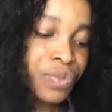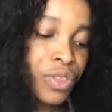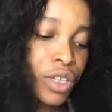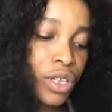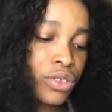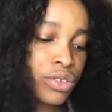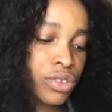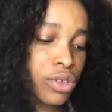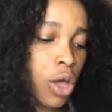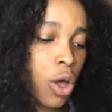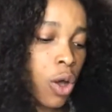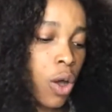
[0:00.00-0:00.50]

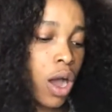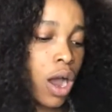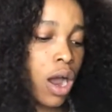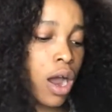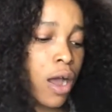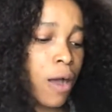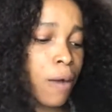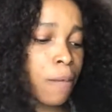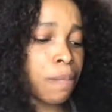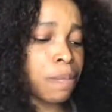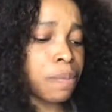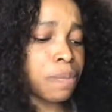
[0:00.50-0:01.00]
So,
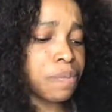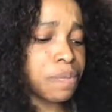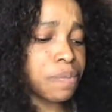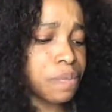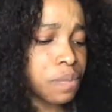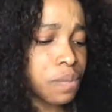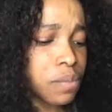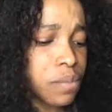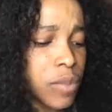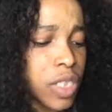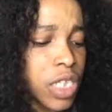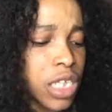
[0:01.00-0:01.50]

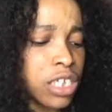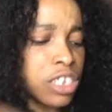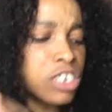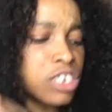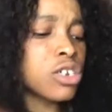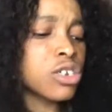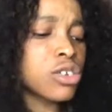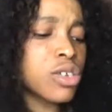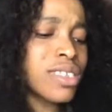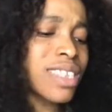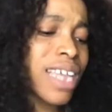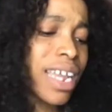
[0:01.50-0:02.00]

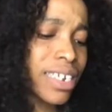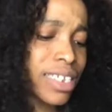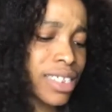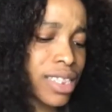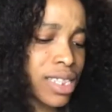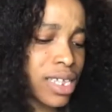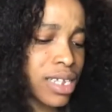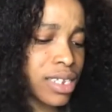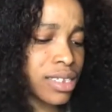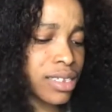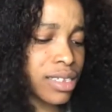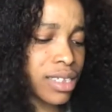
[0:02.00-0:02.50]
those are the
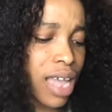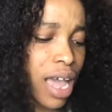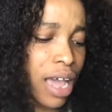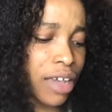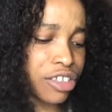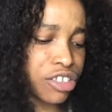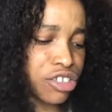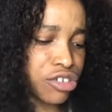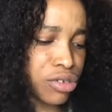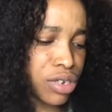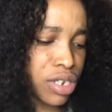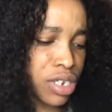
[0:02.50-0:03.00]
things
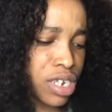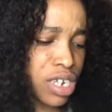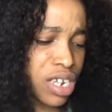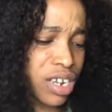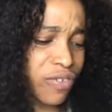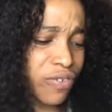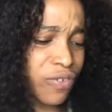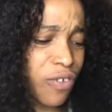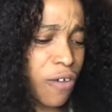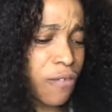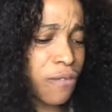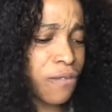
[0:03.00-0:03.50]
that you
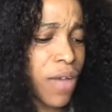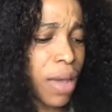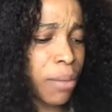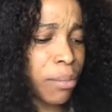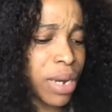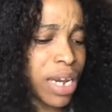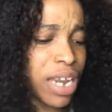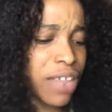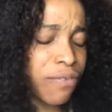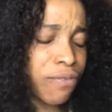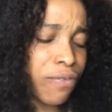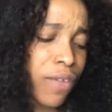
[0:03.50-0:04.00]
need for
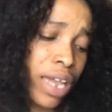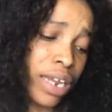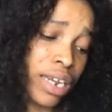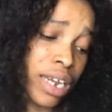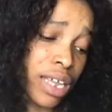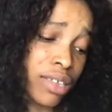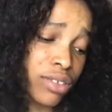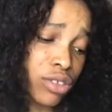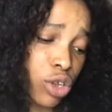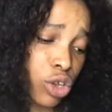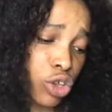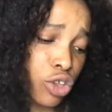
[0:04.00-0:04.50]
family
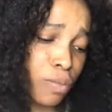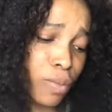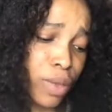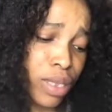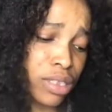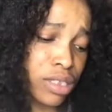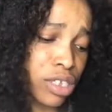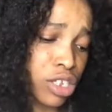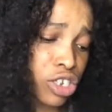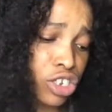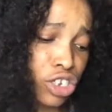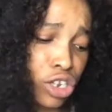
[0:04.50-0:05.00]
finance
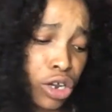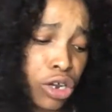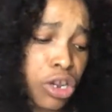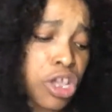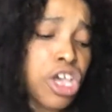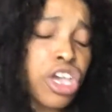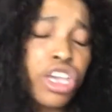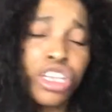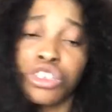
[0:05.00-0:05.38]
documentation.